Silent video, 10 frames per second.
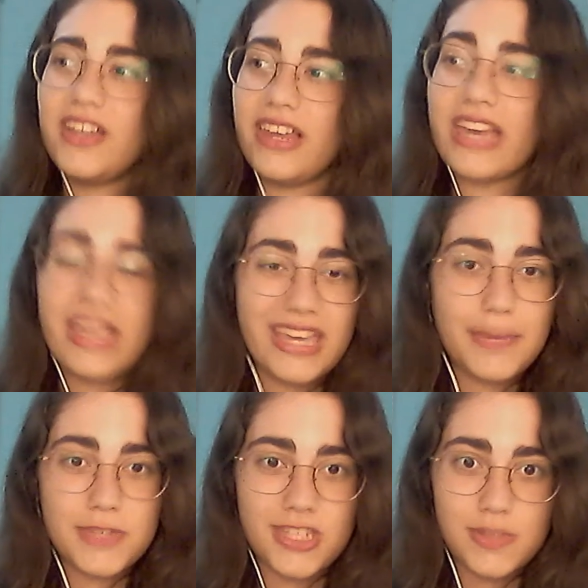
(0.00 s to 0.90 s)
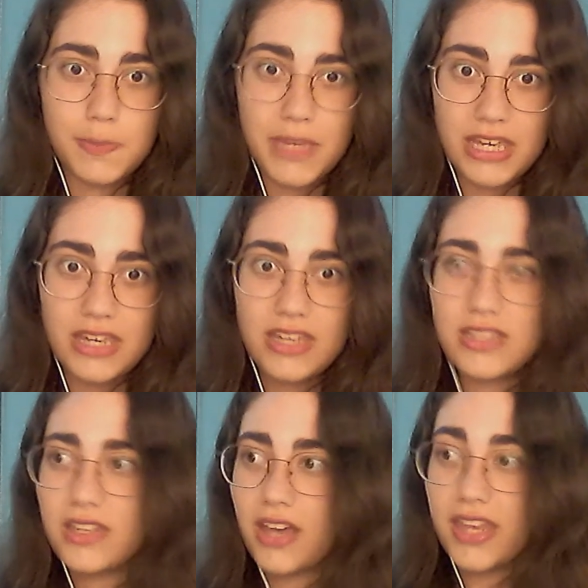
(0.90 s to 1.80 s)
it keeps the
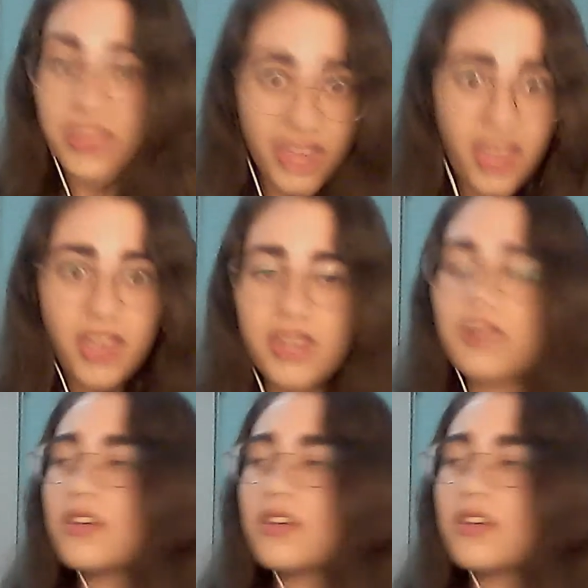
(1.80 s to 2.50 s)
speed, and then